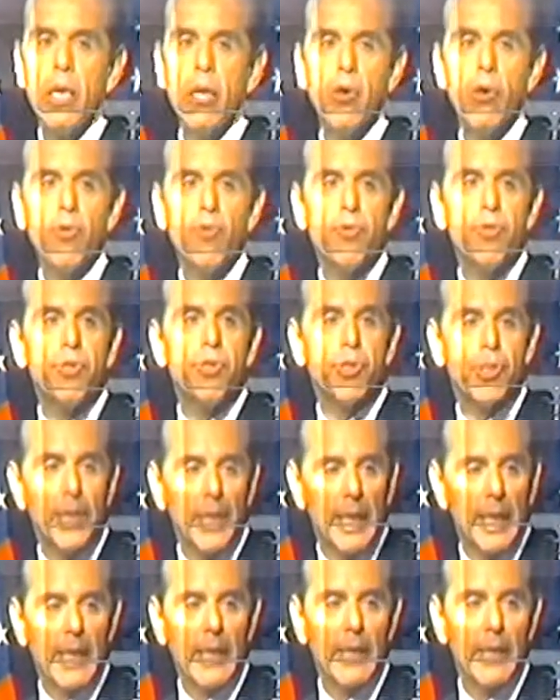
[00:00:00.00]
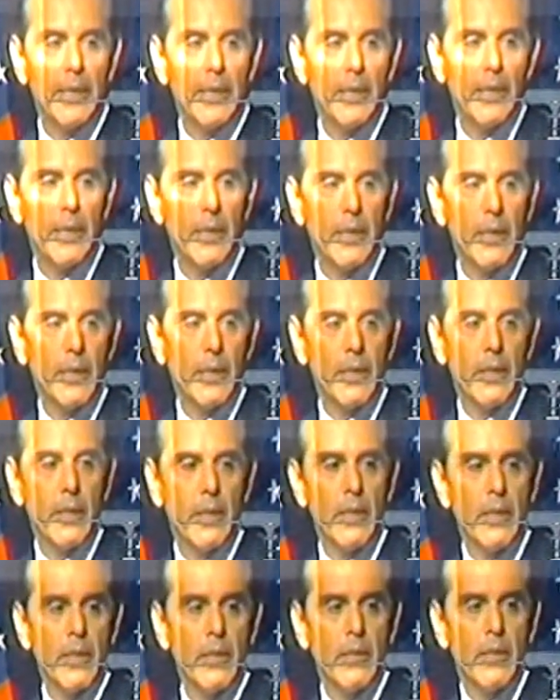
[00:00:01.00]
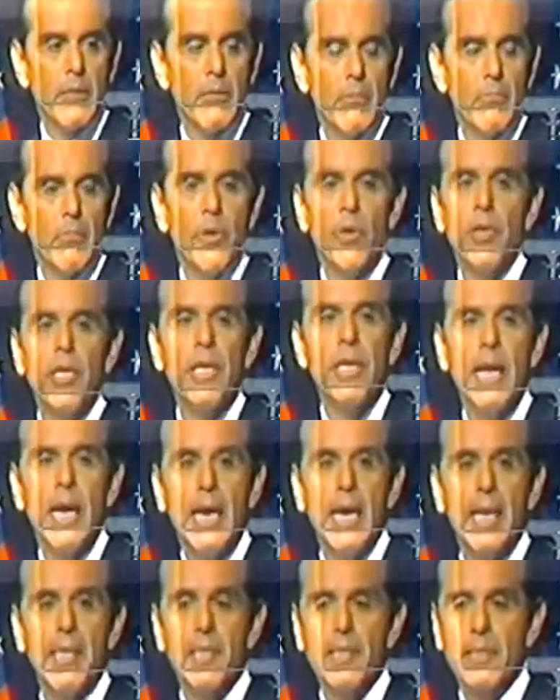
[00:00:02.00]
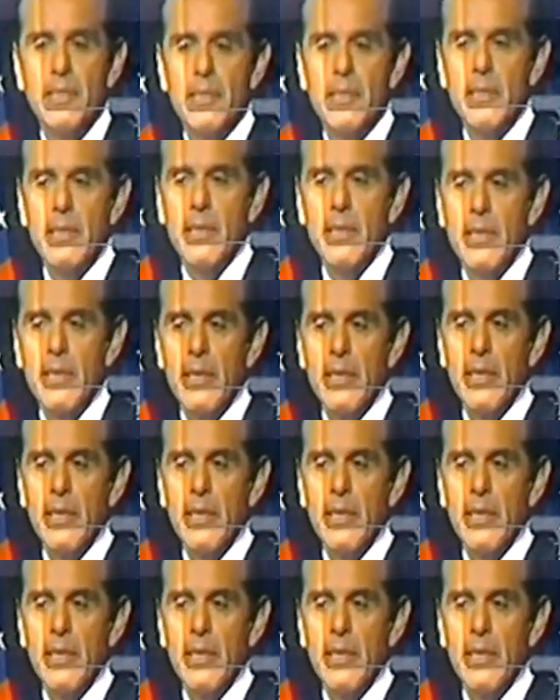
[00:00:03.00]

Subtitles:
hung over the city, burning eyes